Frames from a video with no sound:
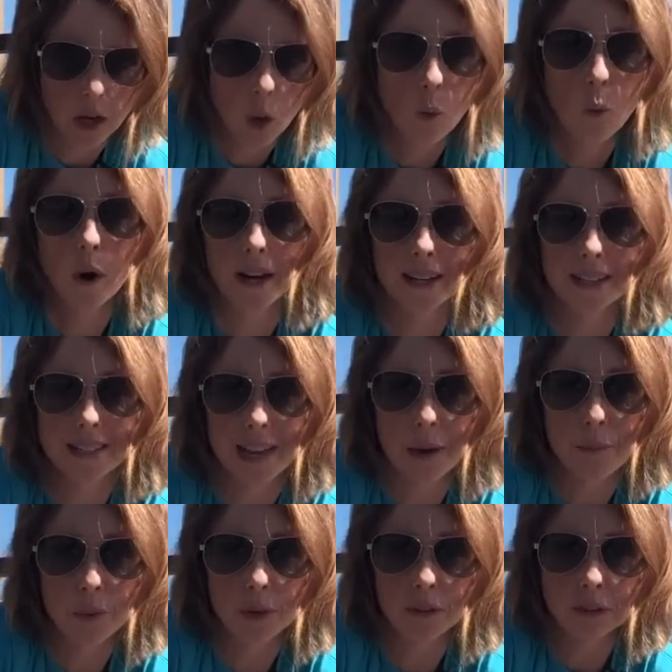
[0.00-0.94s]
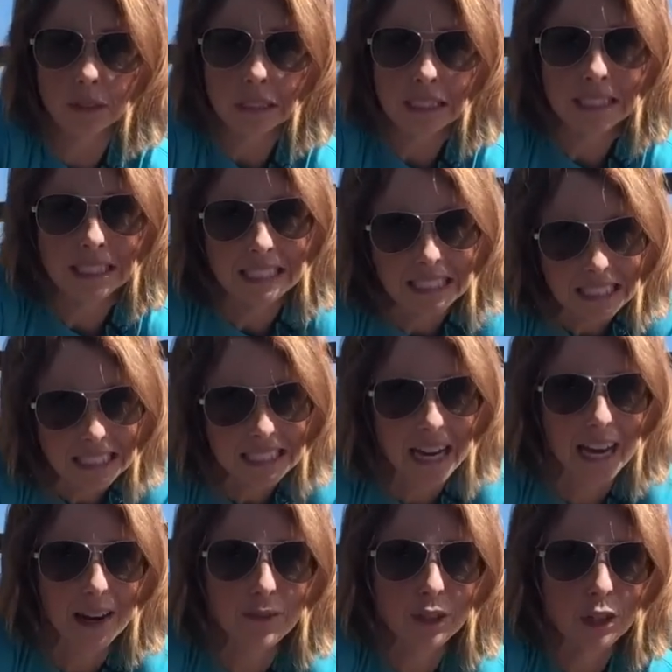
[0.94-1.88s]
One example,
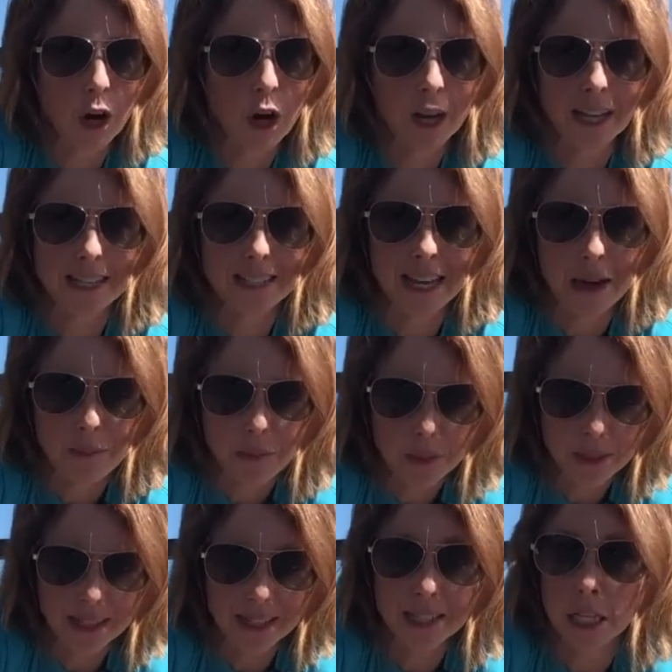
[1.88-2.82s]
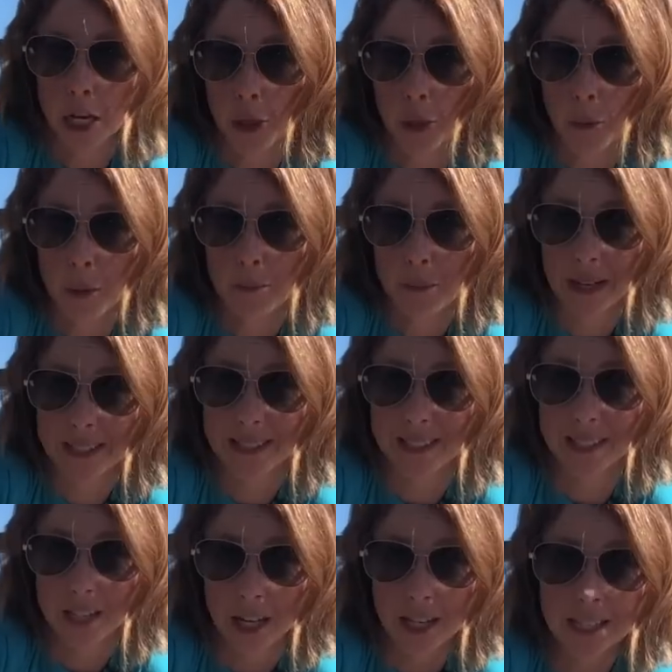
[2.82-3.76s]
kind of a dark example, is Another One Bites
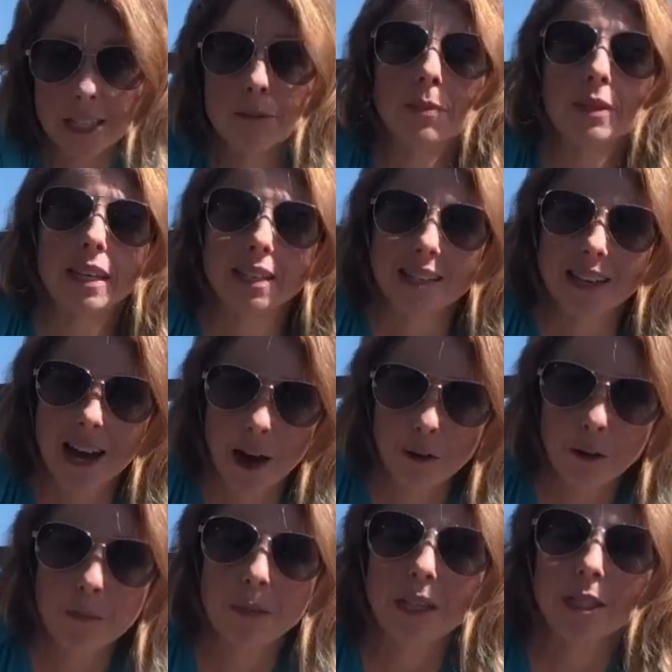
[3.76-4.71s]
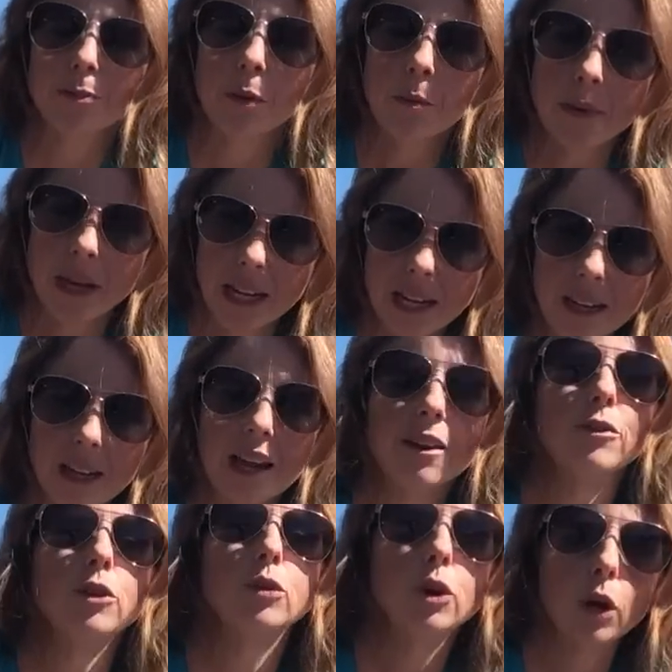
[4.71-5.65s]
the Dust, but that's 100 beats per minute, and
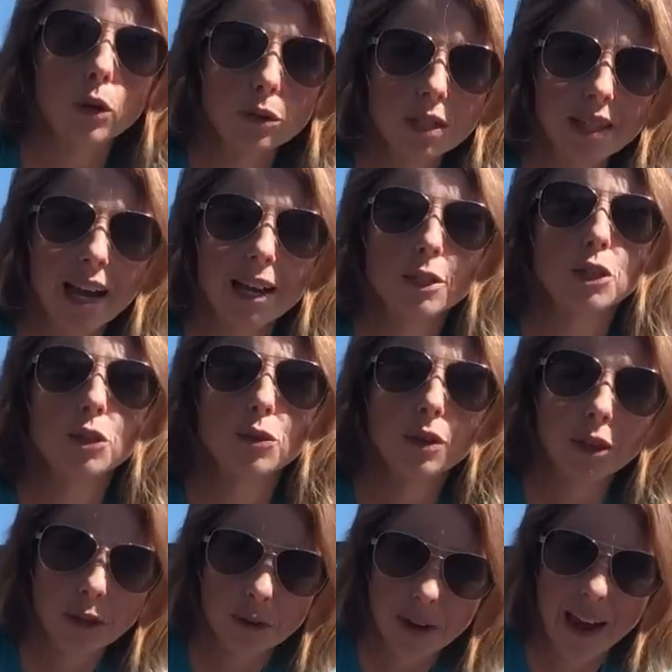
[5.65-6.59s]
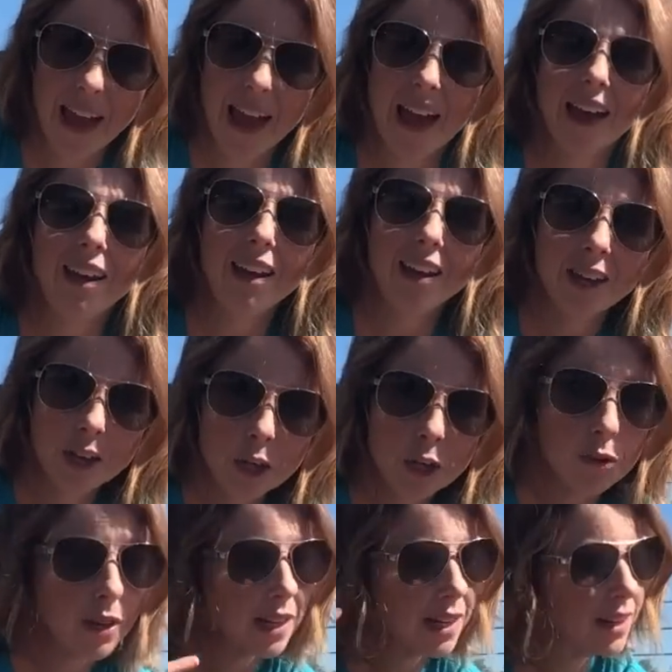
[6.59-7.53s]
if you go to that tune in your head,
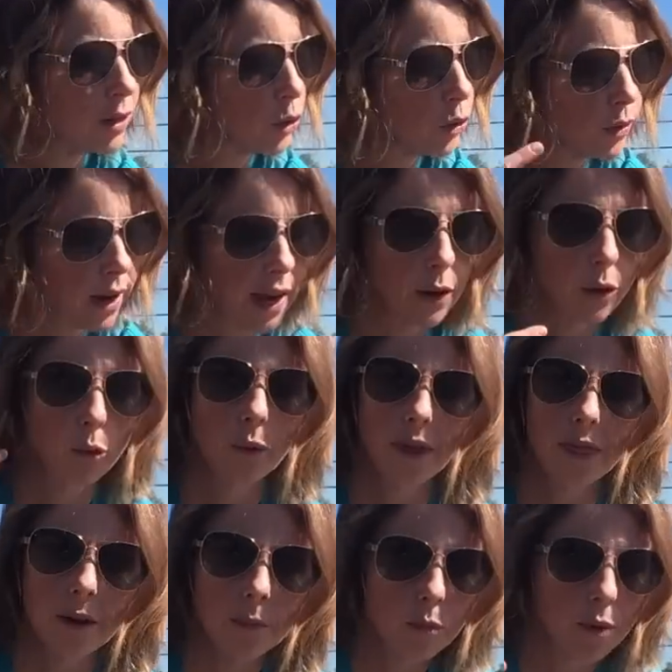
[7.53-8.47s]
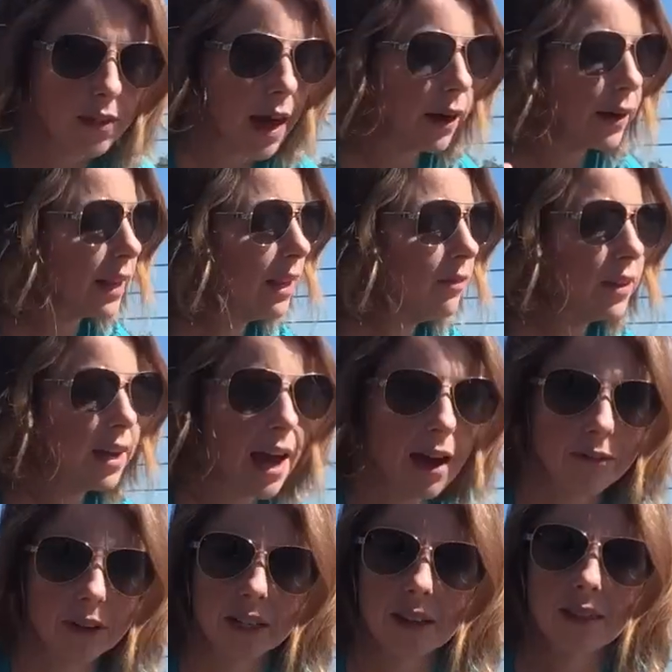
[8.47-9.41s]
you can create a rhythm without even
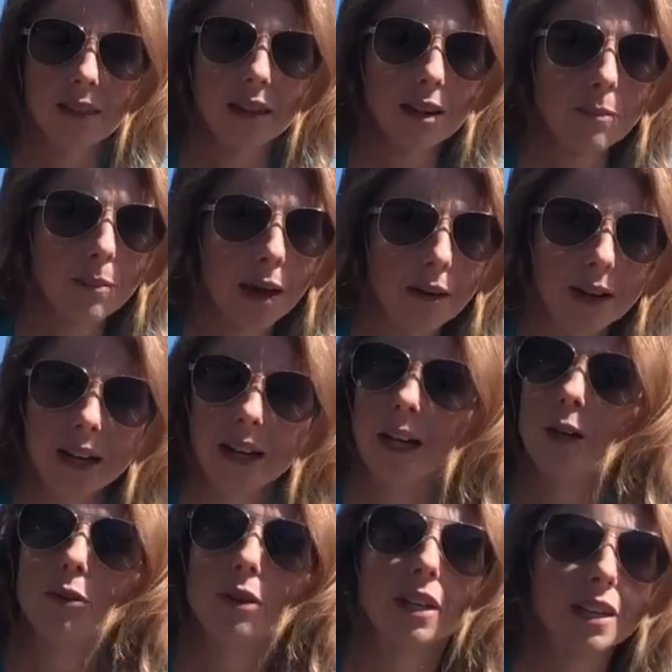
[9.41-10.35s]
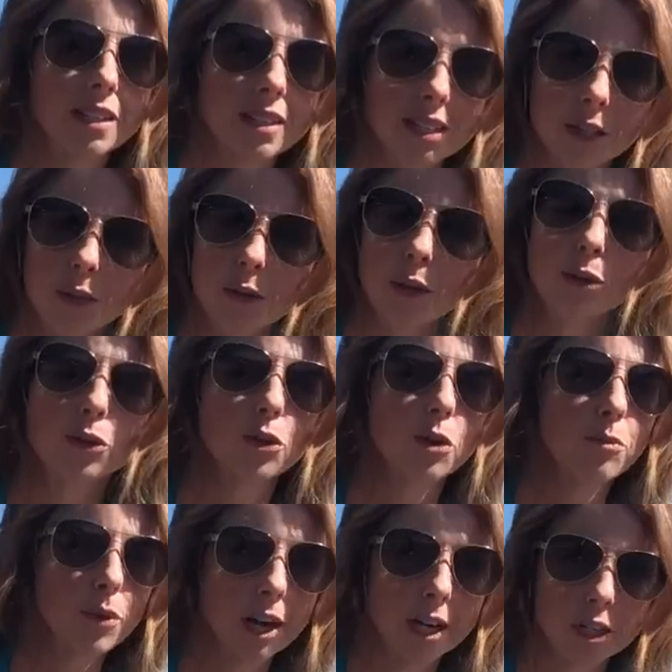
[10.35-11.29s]
having to think about it, and you can continue those
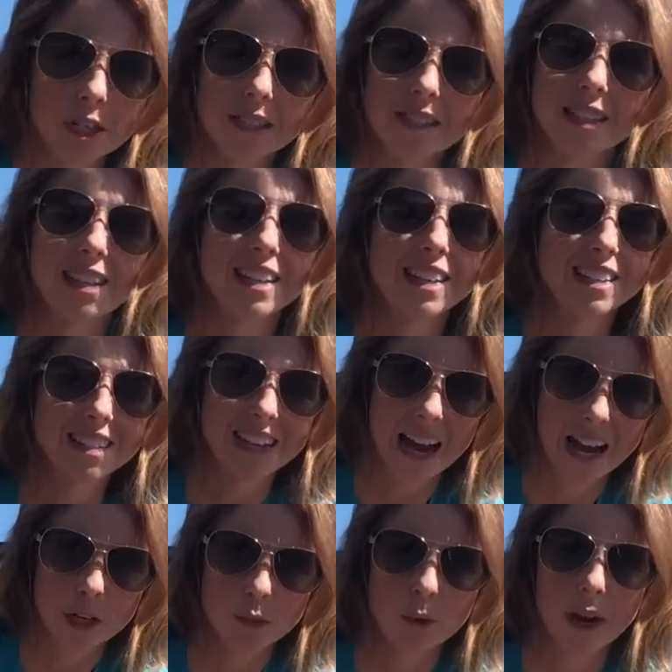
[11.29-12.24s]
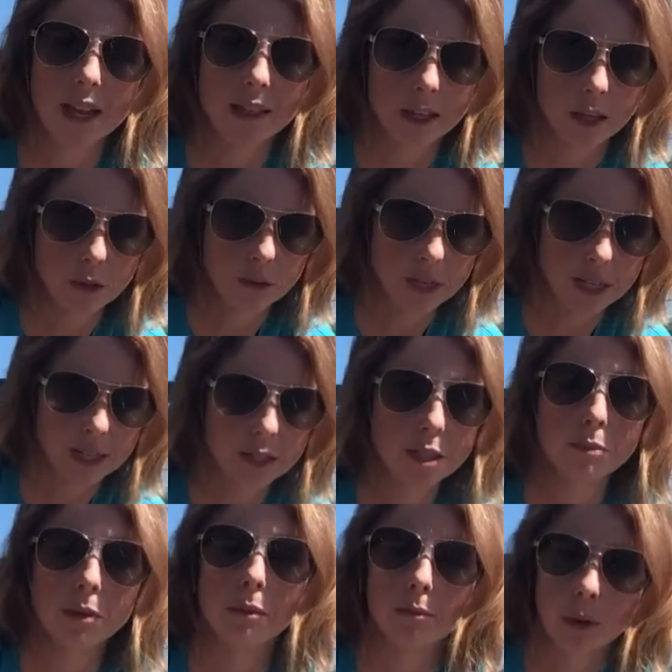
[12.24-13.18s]
compressions at the exact rate that you need
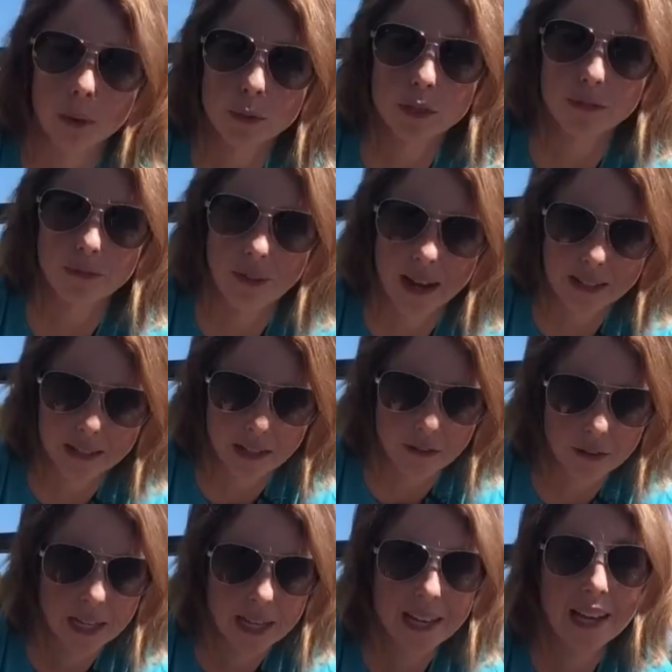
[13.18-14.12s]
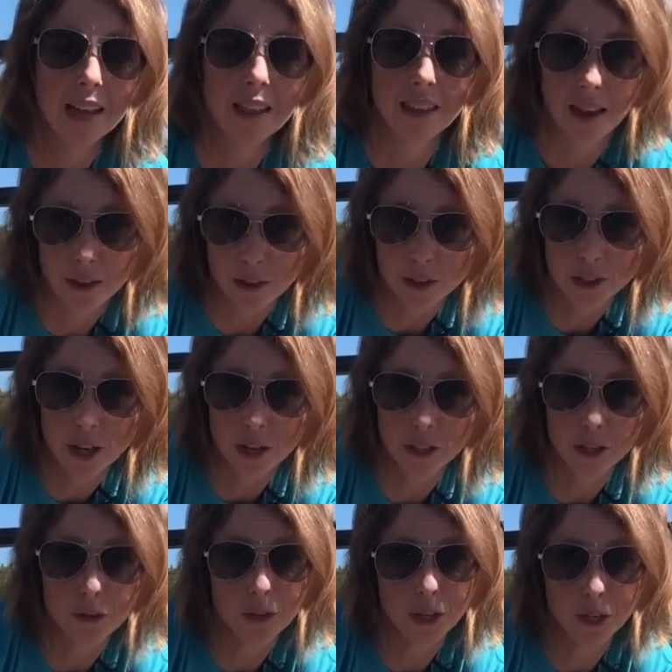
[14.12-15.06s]
to be most effective. The other song
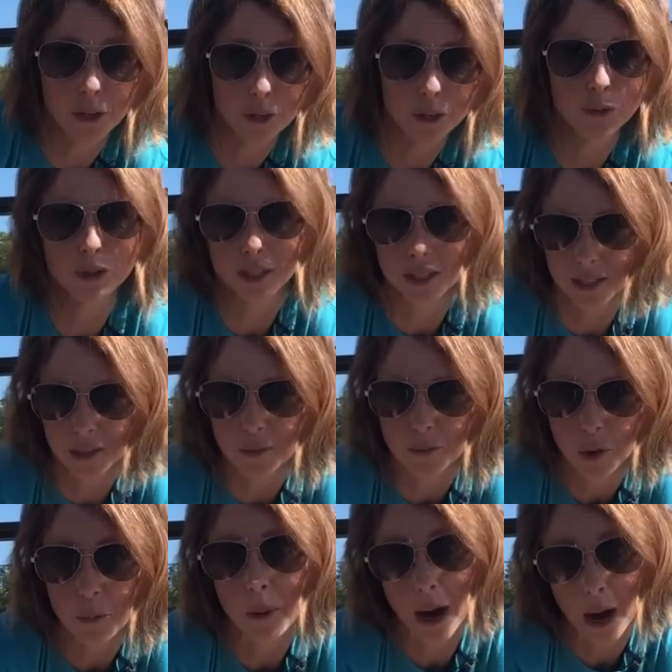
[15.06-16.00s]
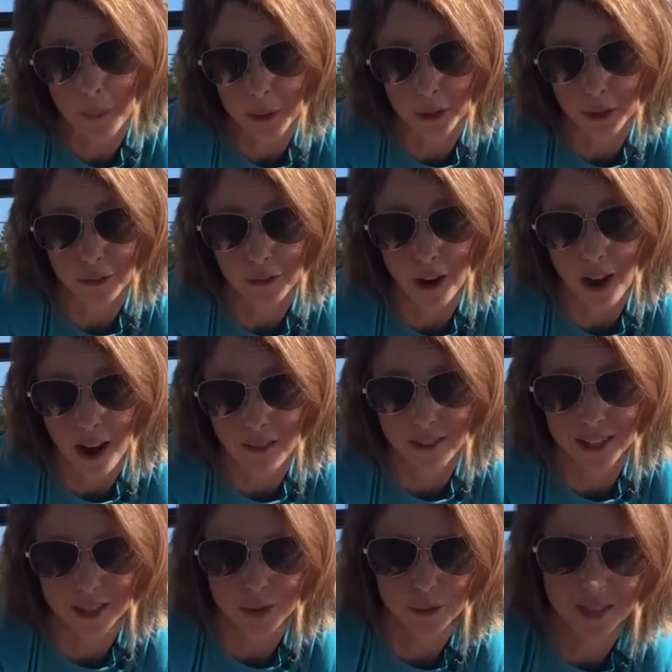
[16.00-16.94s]
that you can use, which is a little more popular for
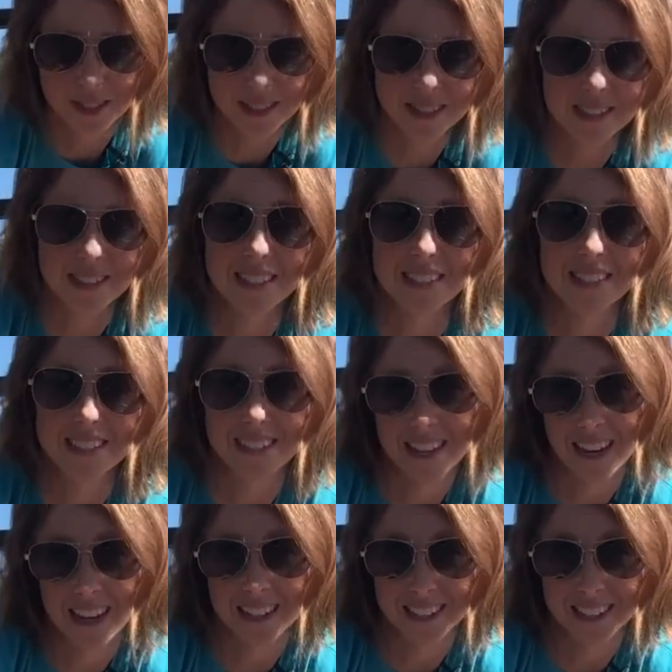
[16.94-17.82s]
obvious reasons, is Staying